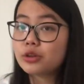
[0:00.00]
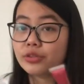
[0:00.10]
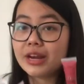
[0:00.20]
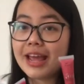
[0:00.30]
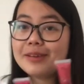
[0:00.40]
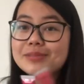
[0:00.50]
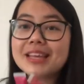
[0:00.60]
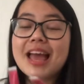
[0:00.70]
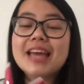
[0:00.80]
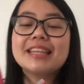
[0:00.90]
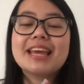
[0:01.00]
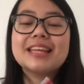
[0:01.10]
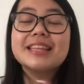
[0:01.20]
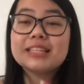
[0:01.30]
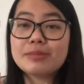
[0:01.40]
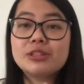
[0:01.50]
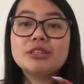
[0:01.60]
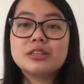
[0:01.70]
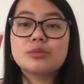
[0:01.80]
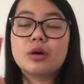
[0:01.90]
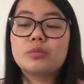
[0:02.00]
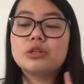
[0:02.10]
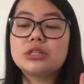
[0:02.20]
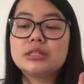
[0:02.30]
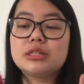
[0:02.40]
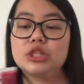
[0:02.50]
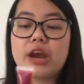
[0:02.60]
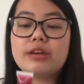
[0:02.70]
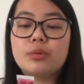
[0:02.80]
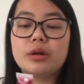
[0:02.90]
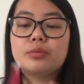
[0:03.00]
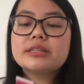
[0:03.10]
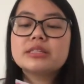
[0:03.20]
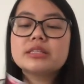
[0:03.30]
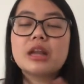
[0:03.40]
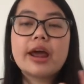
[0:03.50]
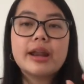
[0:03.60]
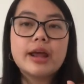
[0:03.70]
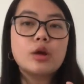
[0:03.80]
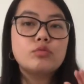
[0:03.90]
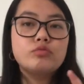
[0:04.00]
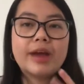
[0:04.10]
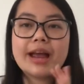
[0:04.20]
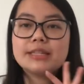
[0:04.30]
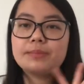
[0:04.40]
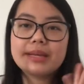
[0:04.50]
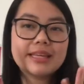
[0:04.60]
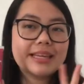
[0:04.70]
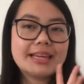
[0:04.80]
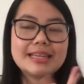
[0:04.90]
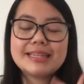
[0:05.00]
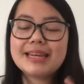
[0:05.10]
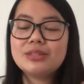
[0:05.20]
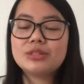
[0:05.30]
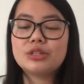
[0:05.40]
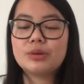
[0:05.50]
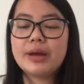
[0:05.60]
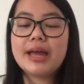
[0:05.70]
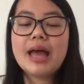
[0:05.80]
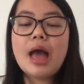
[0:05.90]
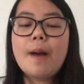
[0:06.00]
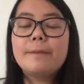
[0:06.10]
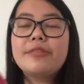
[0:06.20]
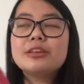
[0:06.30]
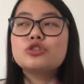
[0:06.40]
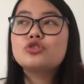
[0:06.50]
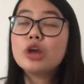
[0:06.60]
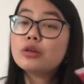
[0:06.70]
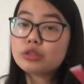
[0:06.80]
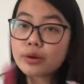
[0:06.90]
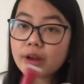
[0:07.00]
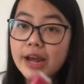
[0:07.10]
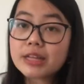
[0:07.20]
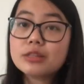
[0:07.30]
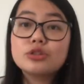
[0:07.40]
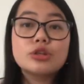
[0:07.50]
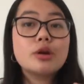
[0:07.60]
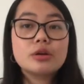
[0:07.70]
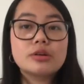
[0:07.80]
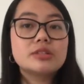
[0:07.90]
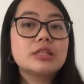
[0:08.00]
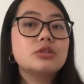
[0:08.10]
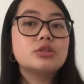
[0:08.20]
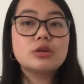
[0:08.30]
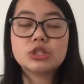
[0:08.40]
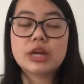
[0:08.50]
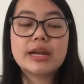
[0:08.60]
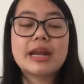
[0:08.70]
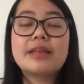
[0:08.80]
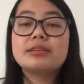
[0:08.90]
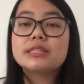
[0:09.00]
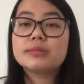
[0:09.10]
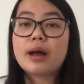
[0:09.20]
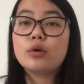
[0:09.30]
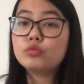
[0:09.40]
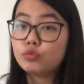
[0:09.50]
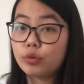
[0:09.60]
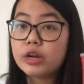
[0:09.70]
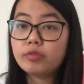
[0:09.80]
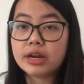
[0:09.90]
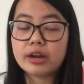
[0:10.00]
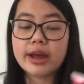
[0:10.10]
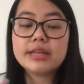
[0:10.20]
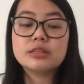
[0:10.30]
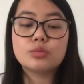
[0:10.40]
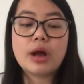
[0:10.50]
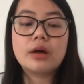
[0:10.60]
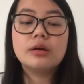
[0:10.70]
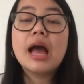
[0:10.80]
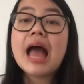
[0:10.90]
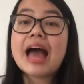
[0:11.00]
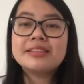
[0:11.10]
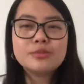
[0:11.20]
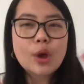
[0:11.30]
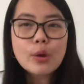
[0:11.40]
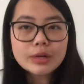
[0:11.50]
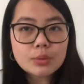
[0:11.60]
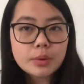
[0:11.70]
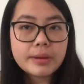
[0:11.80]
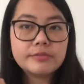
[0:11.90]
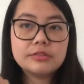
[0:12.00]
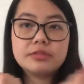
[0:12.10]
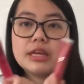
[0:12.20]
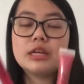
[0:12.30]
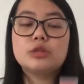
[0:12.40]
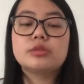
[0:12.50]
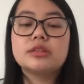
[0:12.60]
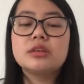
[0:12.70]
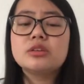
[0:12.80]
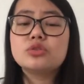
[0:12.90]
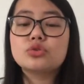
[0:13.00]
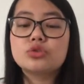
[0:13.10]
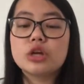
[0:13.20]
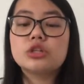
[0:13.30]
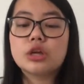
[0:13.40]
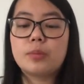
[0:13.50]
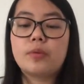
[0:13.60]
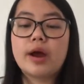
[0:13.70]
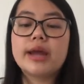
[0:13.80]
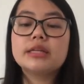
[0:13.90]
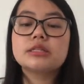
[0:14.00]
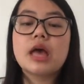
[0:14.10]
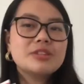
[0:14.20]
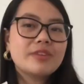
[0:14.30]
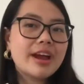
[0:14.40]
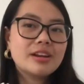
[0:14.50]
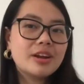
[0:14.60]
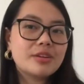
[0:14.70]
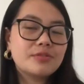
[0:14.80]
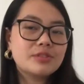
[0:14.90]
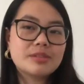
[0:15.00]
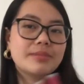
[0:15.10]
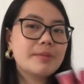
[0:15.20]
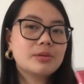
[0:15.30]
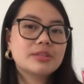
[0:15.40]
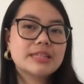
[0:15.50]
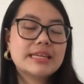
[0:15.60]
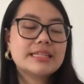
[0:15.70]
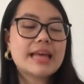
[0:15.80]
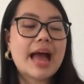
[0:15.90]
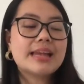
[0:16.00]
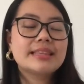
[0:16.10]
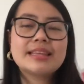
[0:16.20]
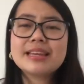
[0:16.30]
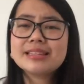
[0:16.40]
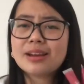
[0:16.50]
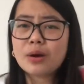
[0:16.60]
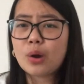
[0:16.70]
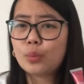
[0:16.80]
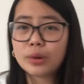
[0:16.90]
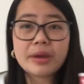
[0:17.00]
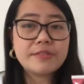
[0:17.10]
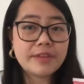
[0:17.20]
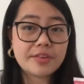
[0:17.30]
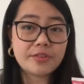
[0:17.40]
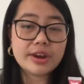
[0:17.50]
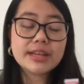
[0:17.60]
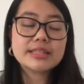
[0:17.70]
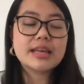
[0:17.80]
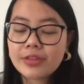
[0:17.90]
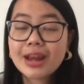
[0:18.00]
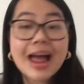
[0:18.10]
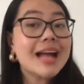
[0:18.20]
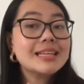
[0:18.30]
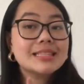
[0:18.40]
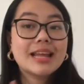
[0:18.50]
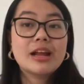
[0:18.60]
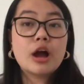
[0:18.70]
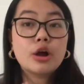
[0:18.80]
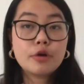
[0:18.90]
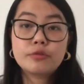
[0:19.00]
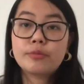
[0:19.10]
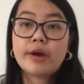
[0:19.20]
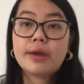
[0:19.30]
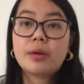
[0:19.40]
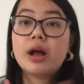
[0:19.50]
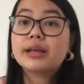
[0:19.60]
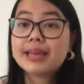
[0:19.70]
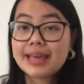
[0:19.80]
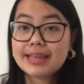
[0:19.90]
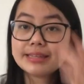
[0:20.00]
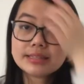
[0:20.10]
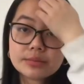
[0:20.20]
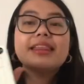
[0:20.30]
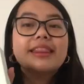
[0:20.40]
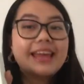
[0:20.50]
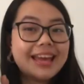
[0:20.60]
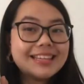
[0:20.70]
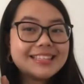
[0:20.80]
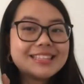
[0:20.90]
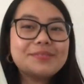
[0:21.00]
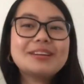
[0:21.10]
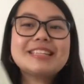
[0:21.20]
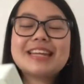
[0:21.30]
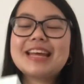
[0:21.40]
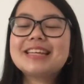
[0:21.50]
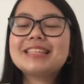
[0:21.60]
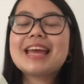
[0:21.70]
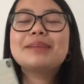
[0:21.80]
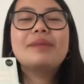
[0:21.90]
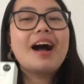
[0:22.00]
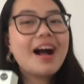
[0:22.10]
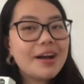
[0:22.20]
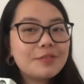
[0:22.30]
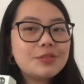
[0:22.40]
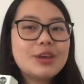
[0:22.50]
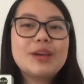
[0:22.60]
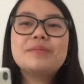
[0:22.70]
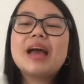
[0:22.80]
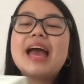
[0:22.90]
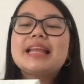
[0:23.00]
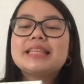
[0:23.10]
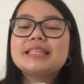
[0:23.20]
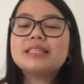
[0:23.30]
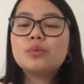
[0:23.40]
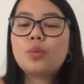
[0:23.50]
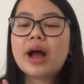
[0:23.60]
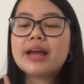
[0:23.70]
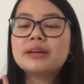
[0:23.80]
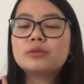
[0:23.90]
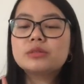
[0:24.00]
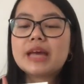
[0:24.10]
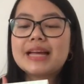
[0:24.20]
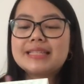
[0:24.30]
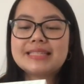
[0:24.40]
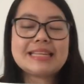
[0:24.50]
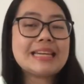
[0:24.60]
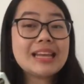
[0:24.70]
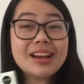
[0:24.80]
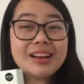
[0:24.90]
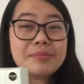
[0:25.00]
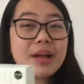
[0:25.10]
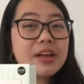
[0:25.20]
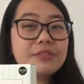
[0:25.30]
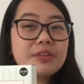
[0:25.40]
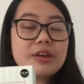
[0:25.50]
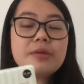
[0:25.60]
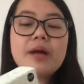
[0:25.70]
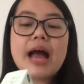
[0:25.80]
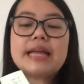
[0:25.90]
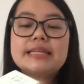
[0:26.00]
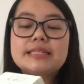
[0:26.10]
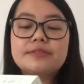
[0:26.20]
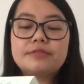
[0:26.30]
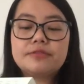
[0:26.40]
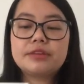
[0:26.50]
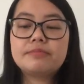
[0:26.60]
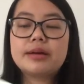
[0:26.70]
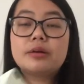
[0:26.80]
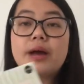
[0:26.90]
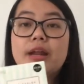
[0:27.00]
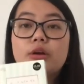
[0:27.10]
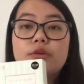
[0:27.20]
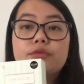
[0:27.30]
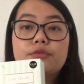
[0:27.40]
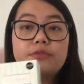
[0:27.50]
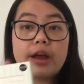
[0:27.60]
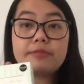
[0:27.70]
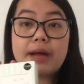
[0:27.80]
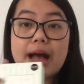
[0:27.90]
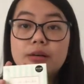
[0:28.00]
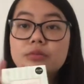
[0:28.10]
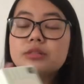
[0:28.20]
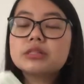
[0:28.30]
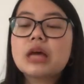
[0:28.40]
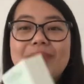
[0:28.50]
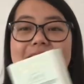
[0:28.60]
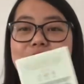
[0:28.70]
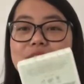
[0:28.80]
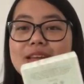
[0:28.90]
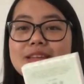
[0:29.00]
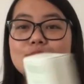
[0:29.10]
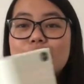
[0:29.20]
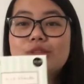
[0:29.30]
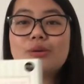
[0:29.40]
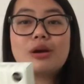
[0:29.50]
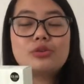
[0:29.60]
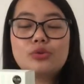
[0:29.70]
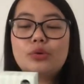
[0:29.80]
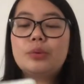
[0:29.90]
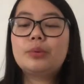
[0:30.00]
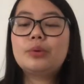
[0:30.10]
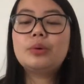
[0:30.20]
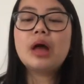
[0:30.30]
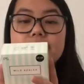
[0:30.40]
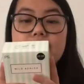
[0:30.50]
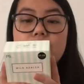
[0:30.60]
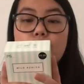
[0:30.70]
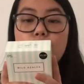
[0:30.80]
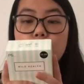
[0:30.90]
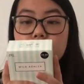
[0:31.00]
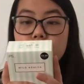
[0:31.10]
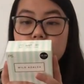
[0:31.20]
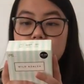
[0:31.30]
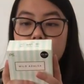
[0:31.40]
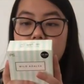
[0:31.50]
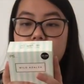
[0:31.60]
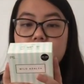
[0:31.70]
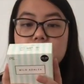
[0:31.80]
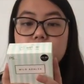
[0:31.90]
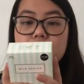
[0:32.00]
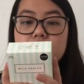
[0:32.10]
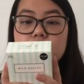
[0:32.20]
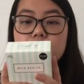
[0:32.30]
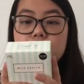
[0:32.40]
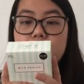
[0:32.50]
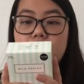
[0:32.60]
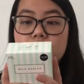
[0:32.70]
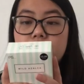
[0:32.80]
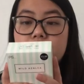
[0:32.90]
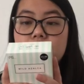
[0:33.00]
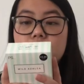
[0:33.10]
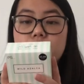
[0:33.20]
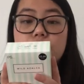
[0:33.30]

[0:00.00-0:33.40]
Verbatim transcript: on the lips. They, especially this one which is the cherry one, it's a slight like red pinky tint to it, but they're so nice, they're so glossy, they're so shiny, and they smell really nice as well. And these were only £1.50 each, which I think is such a good price. I'm trying to look for some lip glosses and these are one of my favorites. The last thing I got from Primark is this, which is a perfume. This is the Wild Azalea perfume and it's the 50ml and I got it for £5. Packaging is also adorable. A warm fruity fragrance with a sweet powdery base of